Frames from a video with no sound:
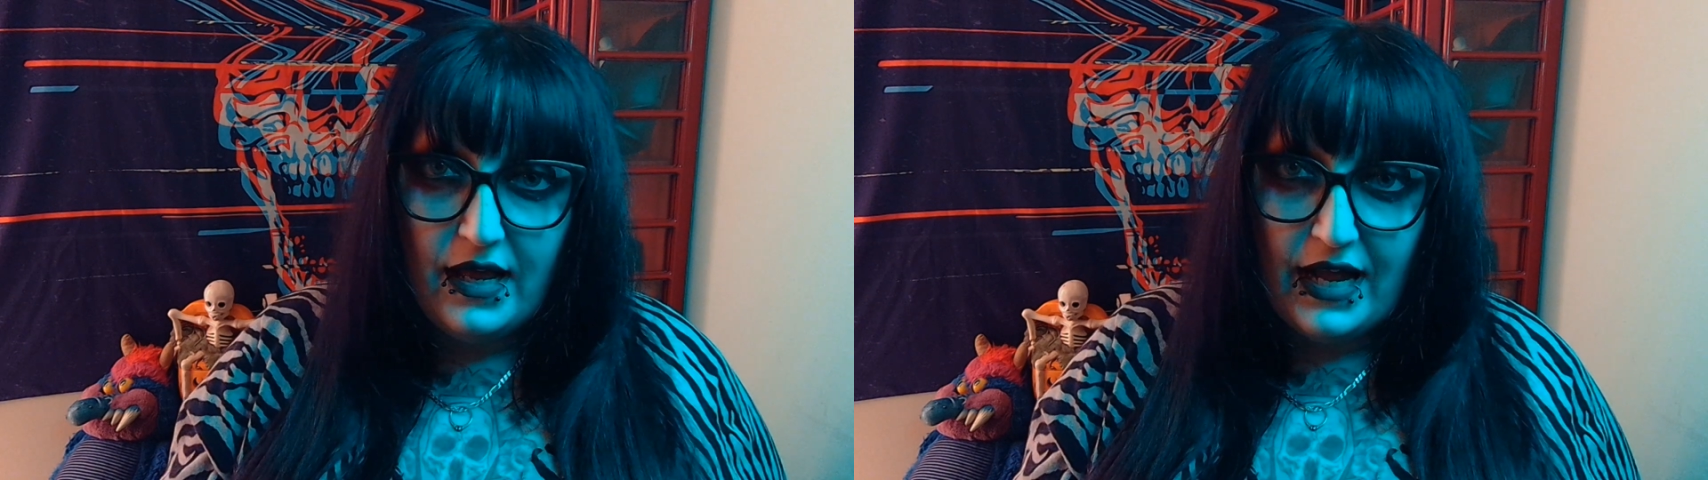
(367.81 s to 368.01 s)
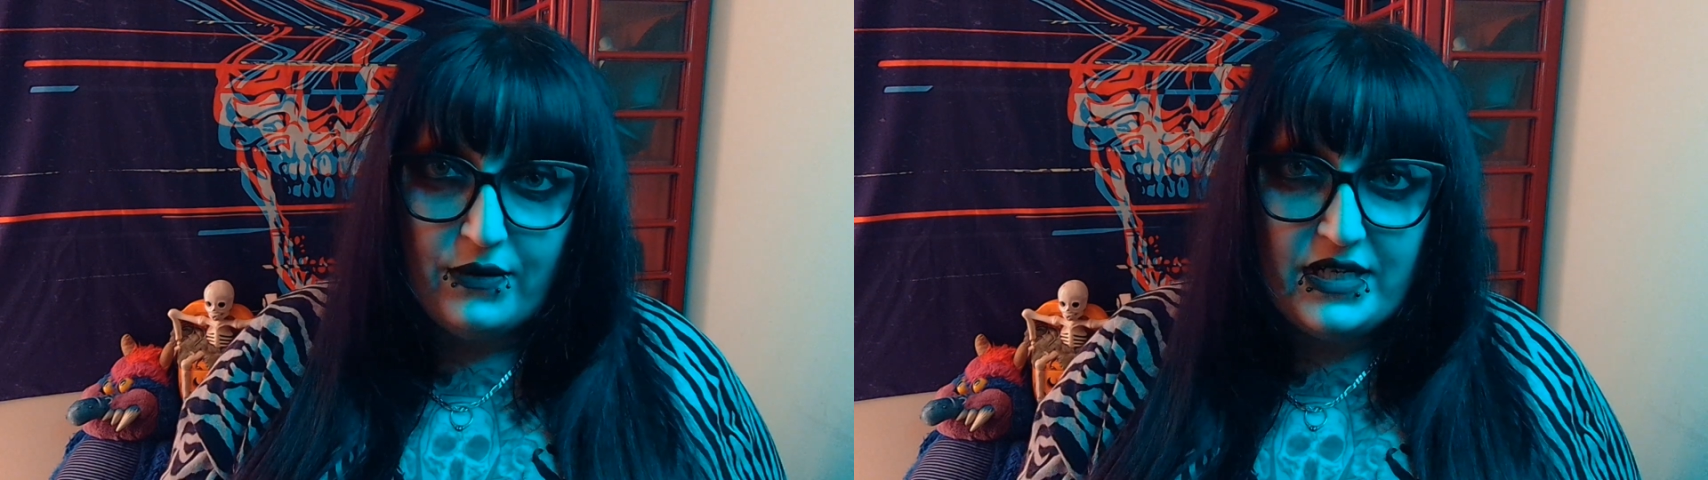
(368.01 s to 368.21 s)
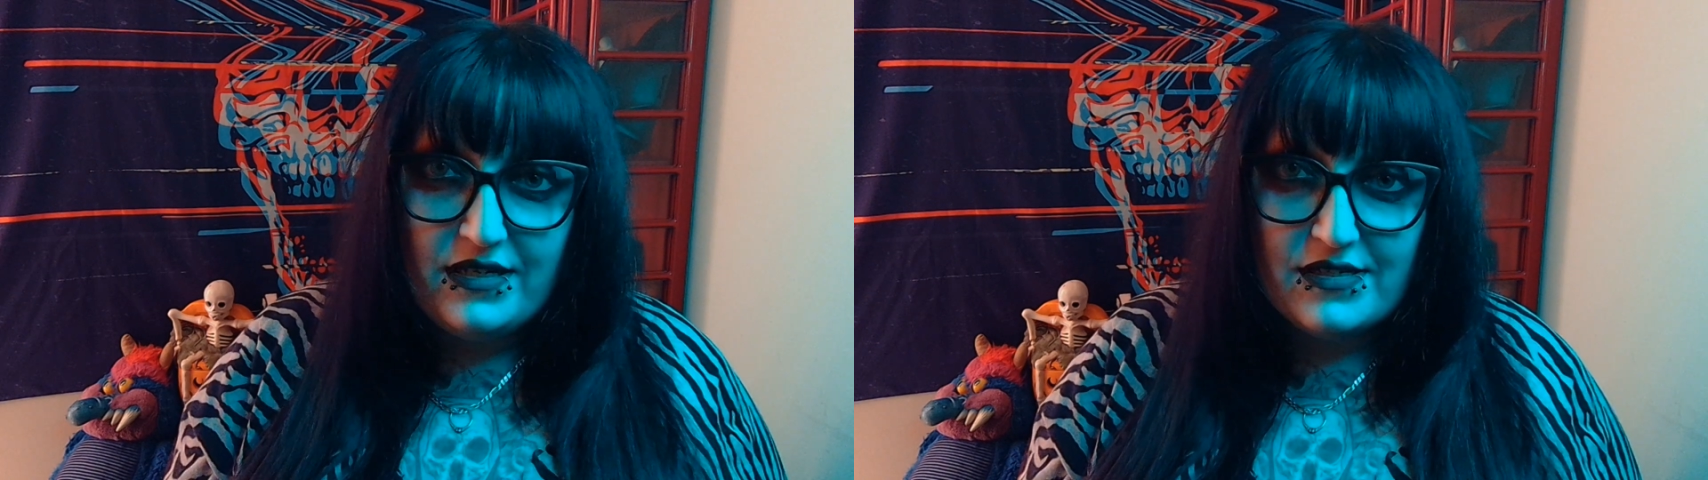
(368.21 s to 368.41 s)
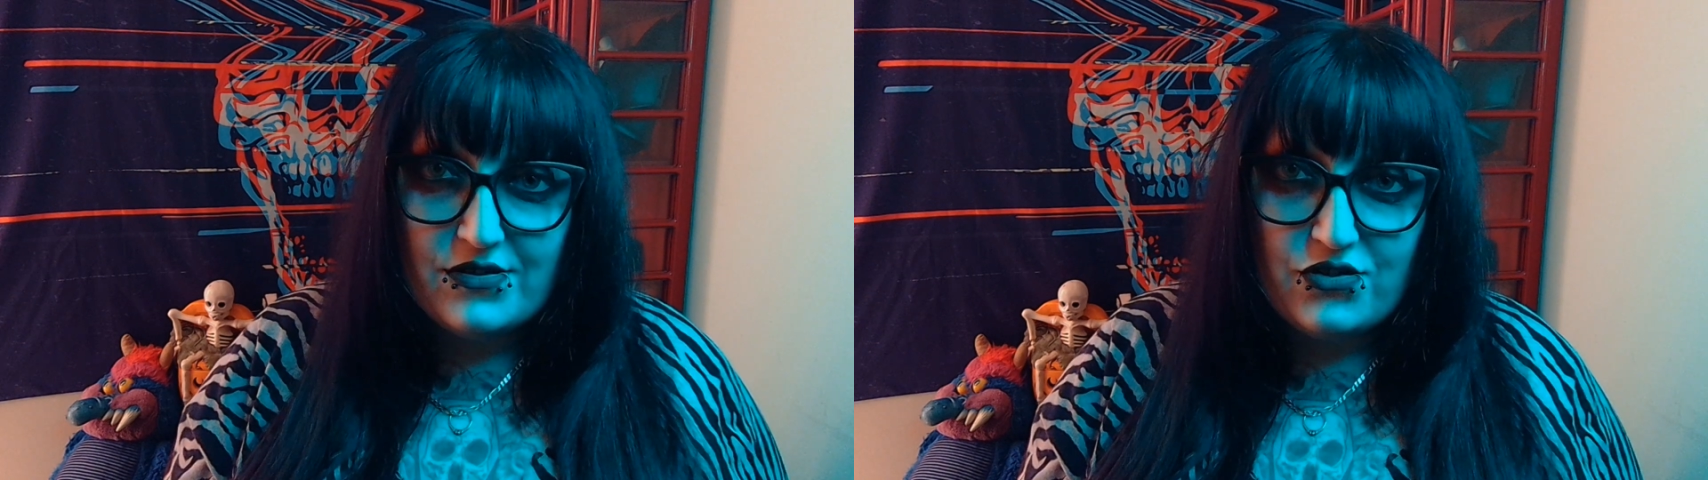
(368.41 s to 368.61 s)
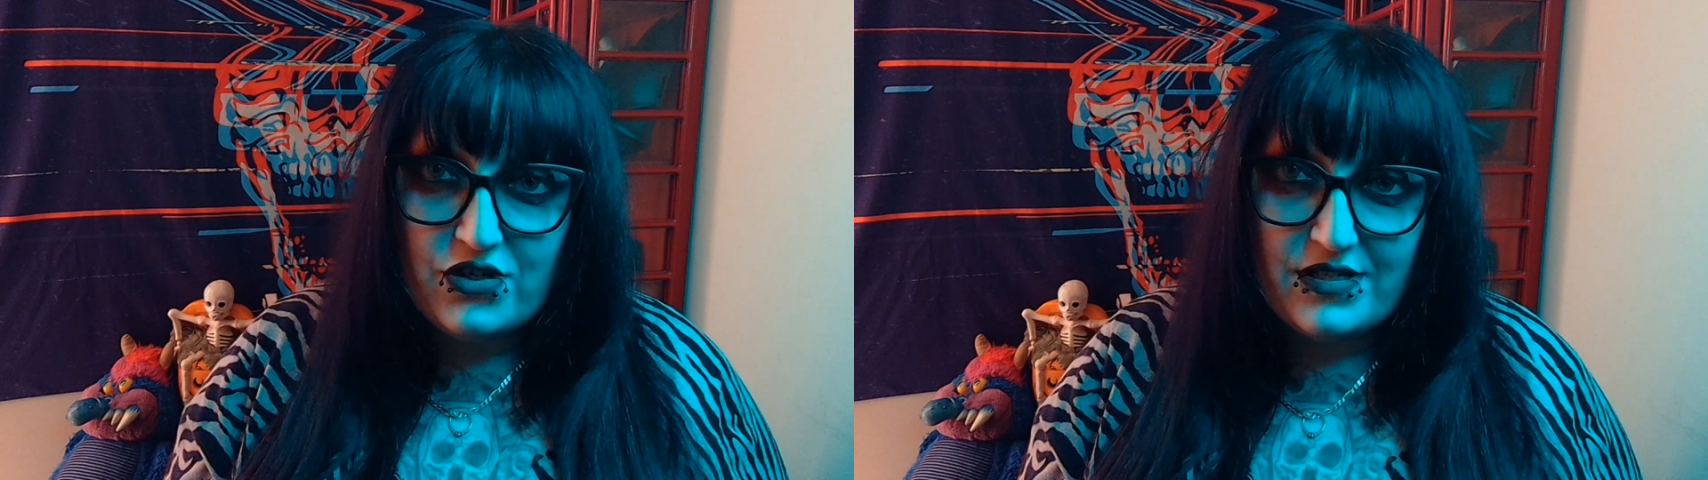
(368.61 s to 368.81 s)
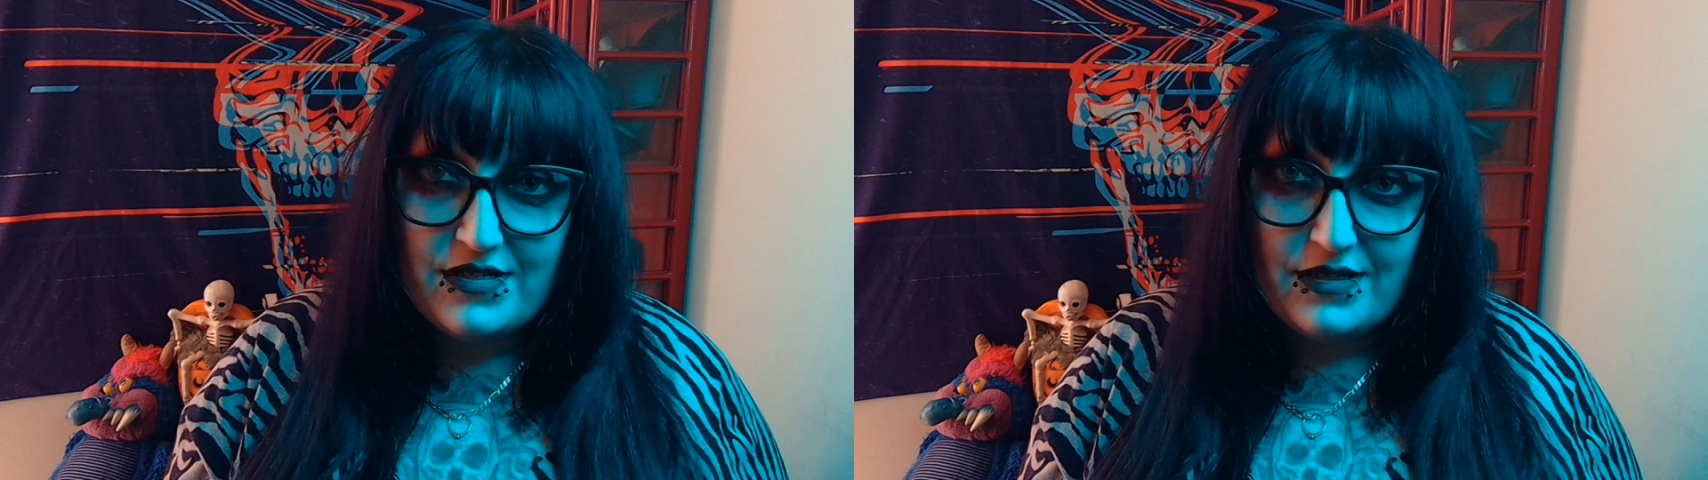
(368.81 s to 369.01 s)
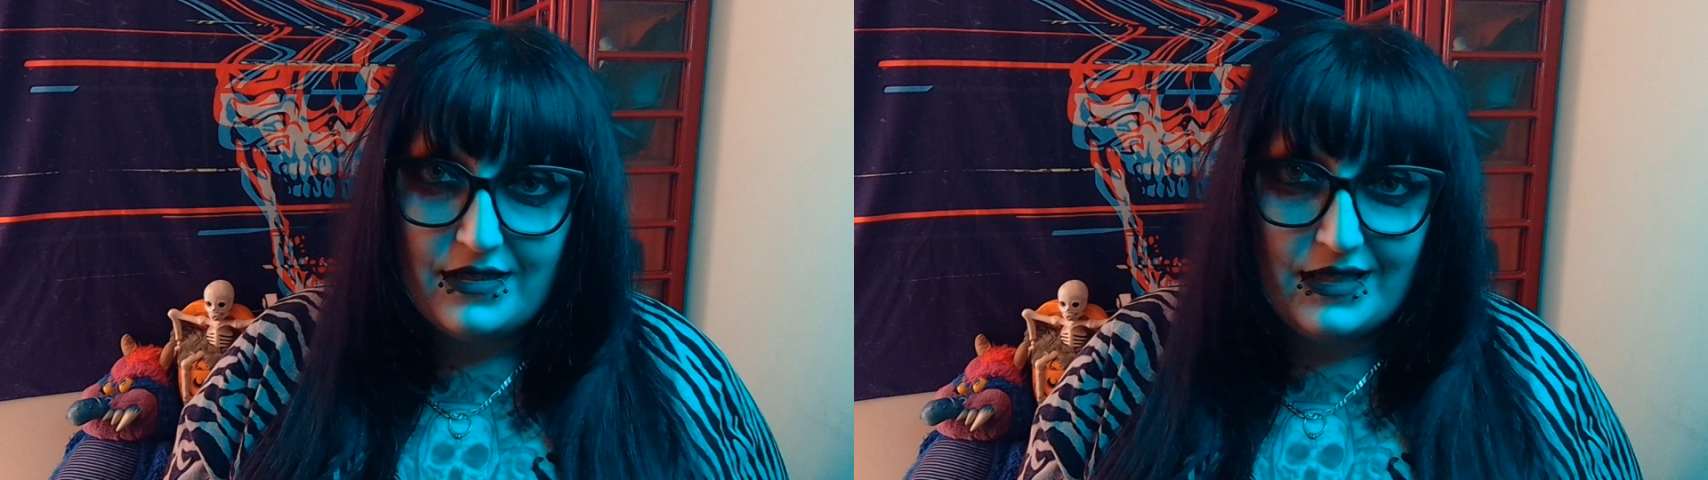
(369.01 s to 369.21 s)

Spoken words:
Howdy doesn't just